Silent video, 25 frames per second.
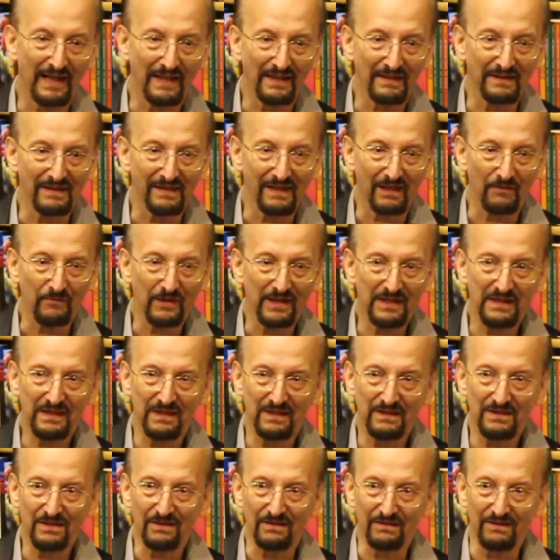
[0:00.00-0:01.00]
And I went
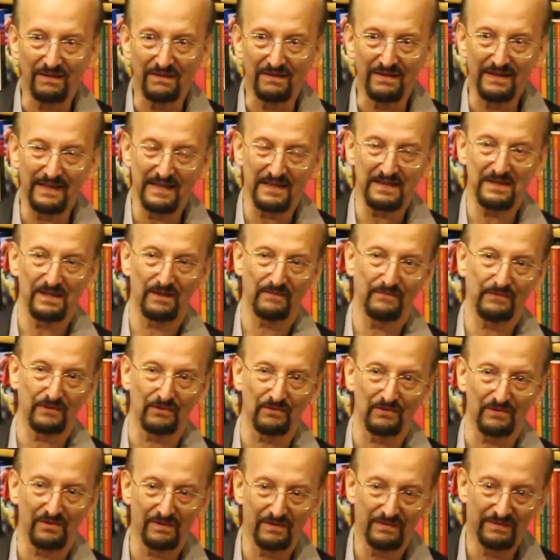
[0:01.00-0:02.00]
into the
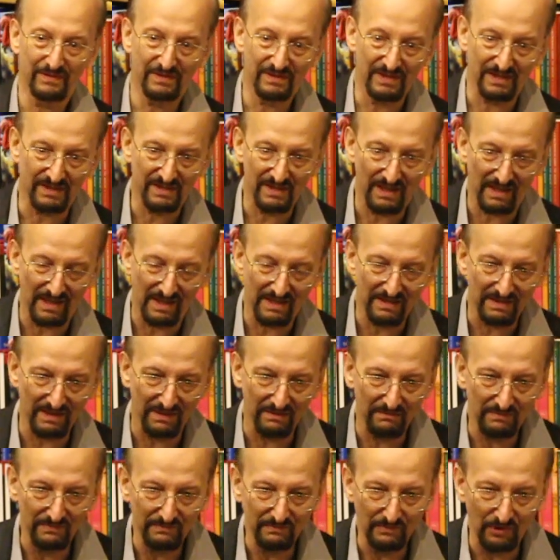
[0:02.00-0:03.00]
Theosophical
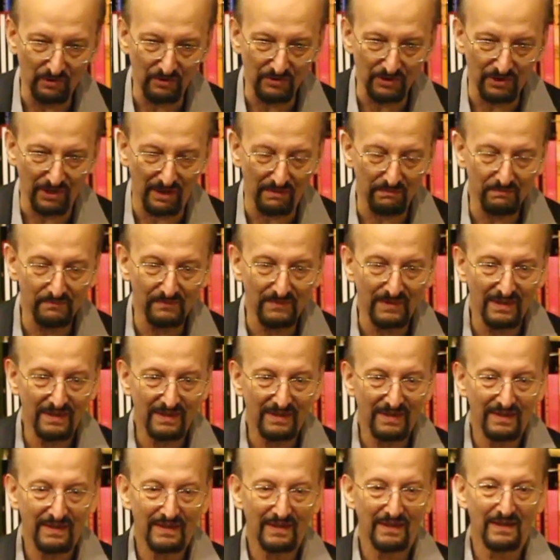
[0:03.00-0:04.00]
Society bookshop
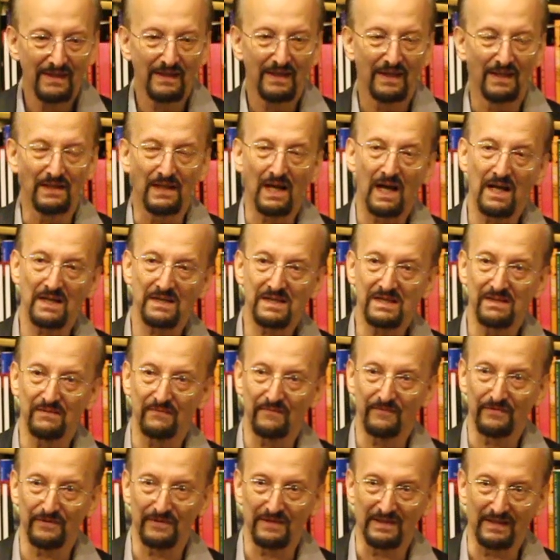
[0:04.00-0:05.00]
and asked
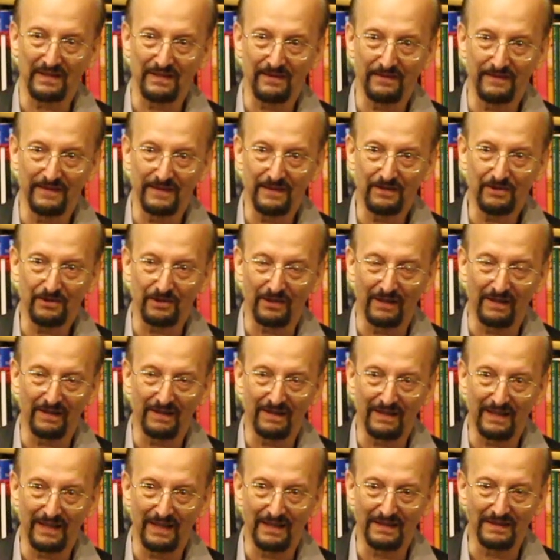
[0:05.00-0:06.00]
them for the Goetia,
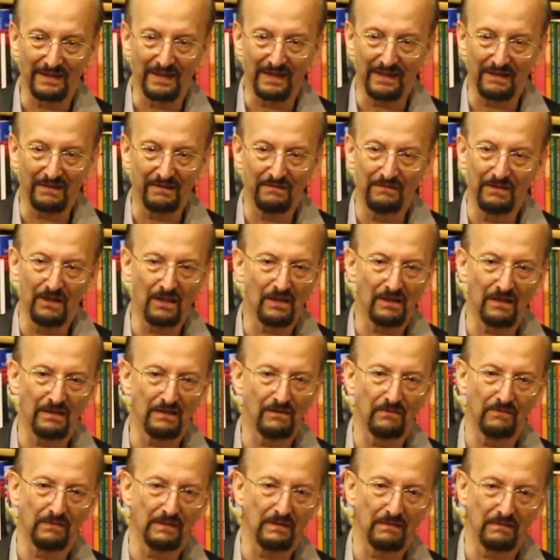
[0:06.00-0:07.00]
and they, no, no,
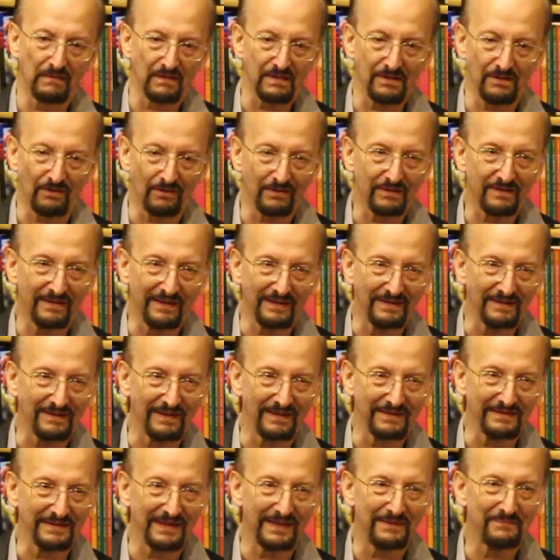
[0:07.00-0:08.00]
no, we don't stock things
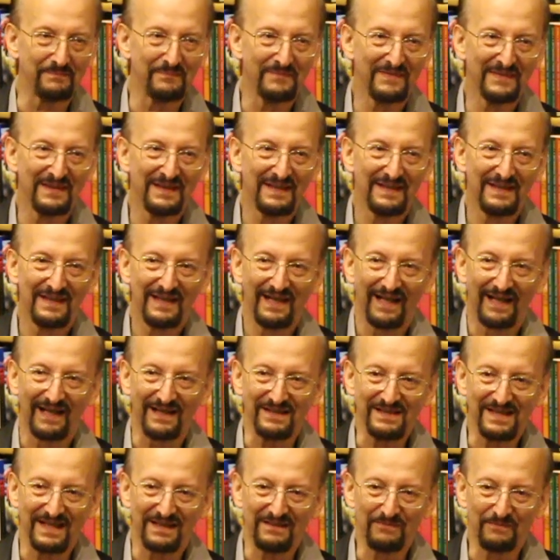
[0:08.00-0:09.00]
like that.
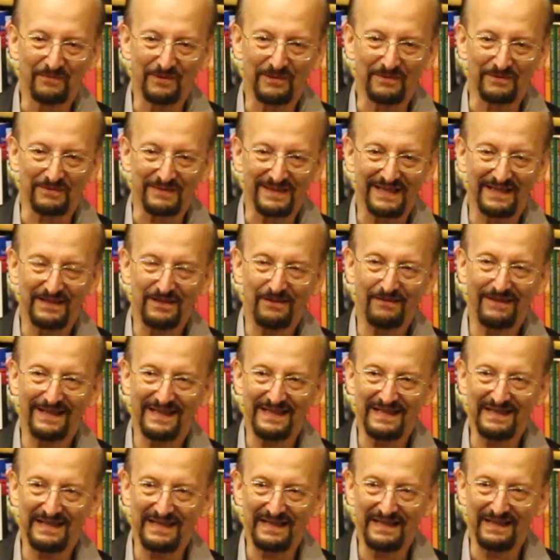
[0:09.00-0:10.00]
I said, well, can you
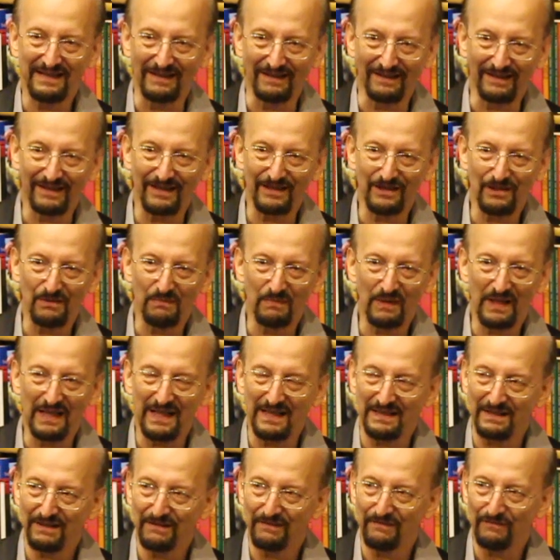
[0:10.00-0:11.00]
get it in? Can you
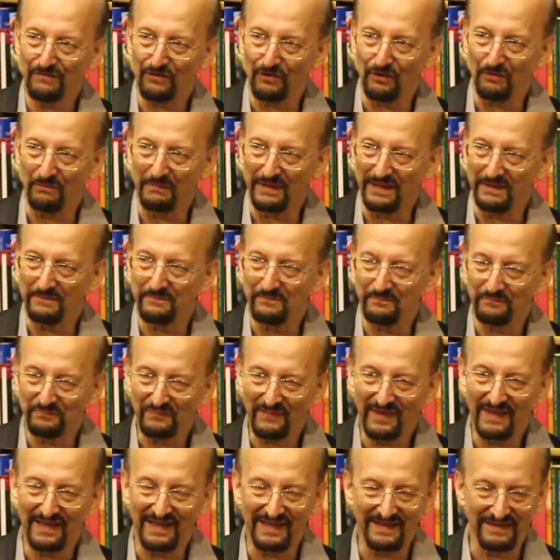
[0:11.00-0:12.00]
buy it in for me?
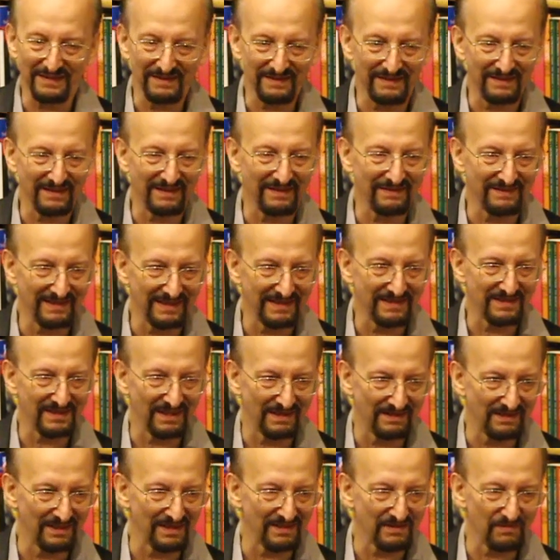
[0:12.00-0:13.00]
And they
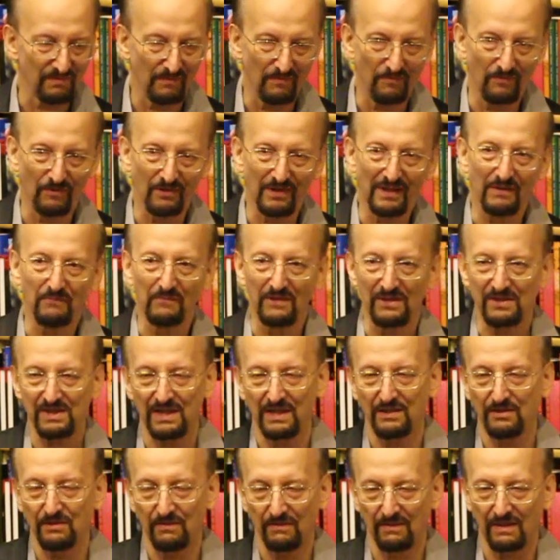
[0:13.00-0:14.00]
said, yes, we would, and we'll
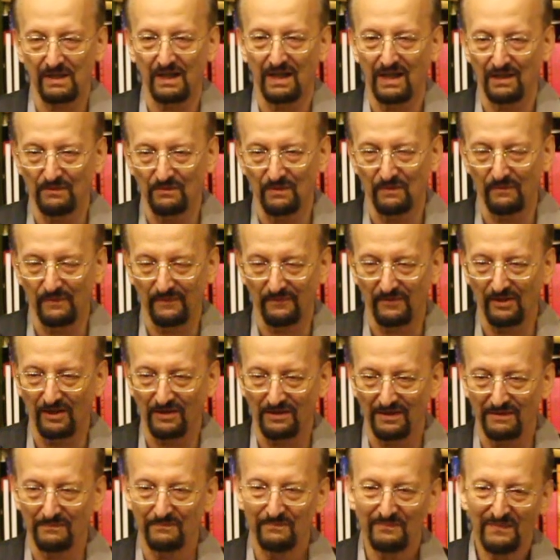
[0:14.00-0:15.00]
send you a card when we've
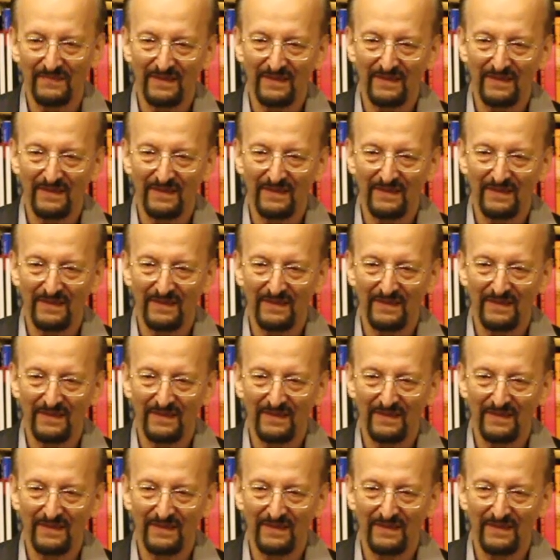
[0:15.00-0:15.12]
got it.